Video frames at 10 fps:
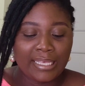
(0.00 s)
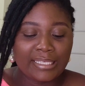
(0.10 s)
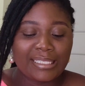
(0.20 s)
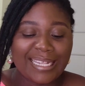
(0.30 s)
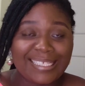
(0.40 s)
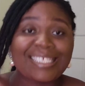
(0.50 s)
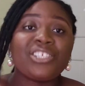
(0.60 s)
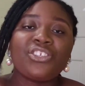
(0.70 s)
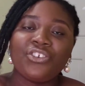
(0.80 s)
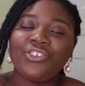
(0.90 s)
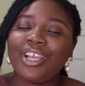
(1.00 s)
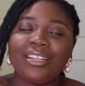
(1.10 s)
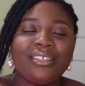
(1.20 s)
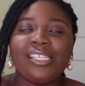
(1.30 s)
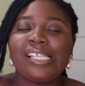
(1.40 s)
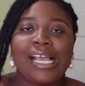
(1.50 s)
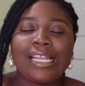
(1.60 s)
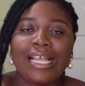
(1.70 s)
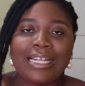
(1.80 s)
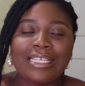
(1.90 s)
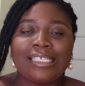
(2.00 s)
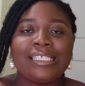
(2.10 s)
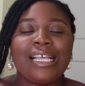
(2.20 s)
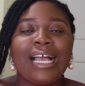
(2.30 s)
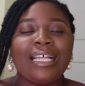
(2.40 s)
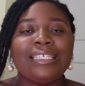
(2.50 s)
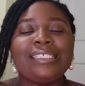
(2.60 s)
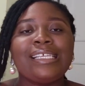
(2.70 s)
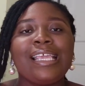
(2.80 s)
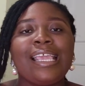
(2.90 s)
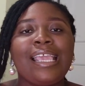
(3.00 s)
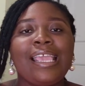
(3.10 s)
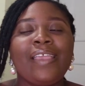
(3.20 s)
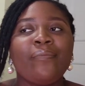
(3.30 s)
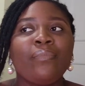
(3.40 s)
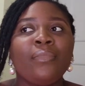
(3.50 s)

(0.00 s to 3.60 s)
statistician, data analyst, and a